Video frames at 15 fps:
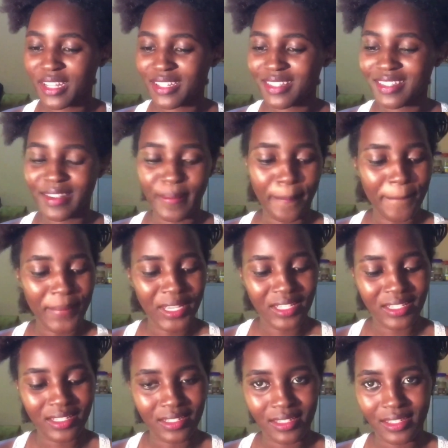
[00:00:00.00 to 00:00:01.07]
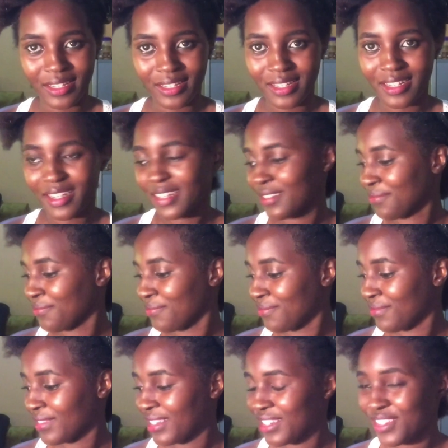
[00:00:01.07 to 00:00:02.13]
It has some mint inside here.
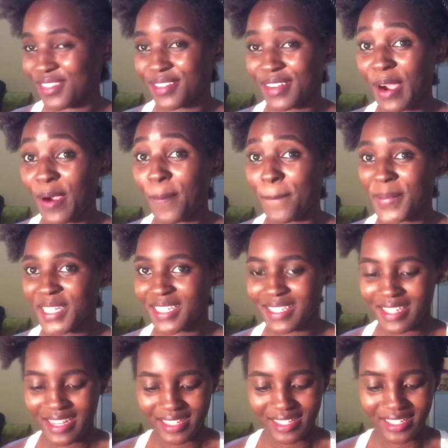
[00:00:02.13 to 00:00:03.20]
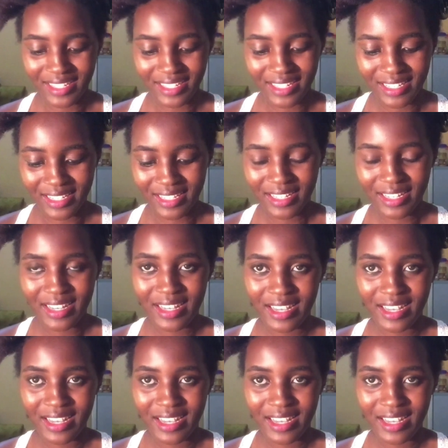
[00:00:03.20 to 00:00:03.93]
You know how mint does it.